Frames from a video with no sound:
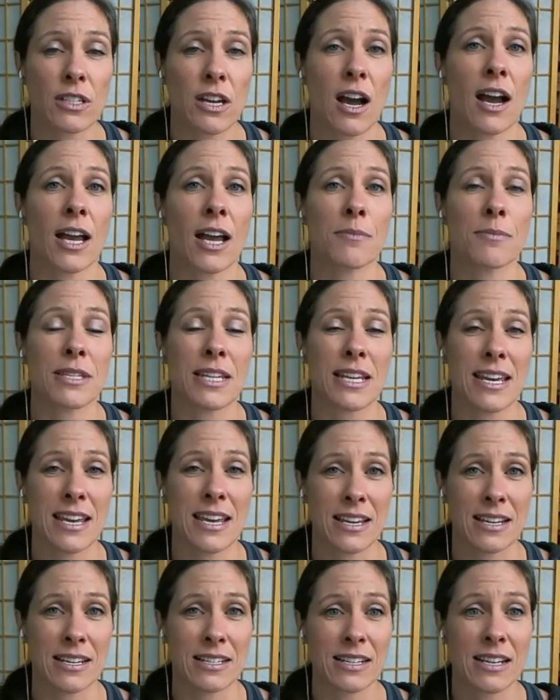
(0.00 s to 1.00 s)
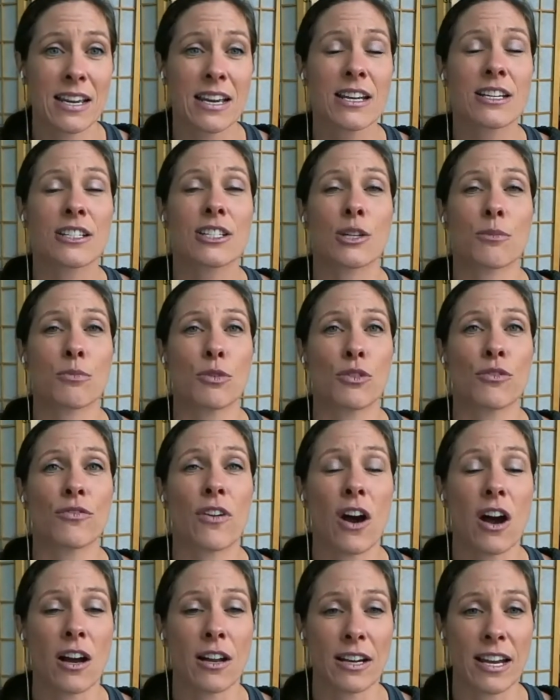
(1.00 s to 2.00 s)
times and to move
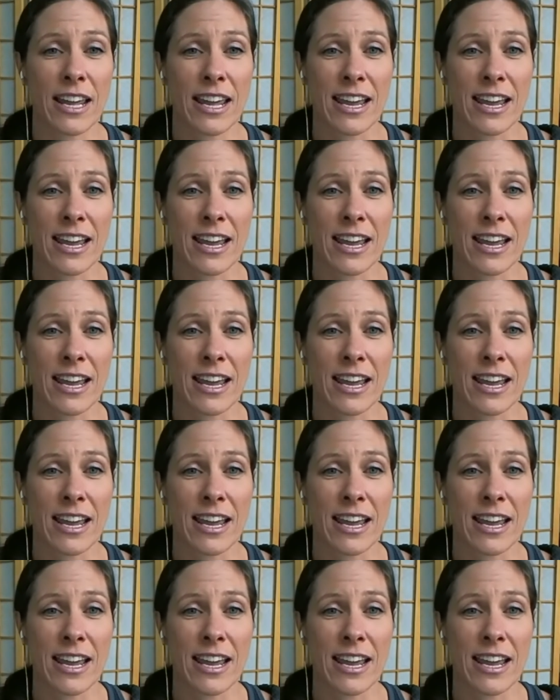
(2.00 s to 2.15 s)
on.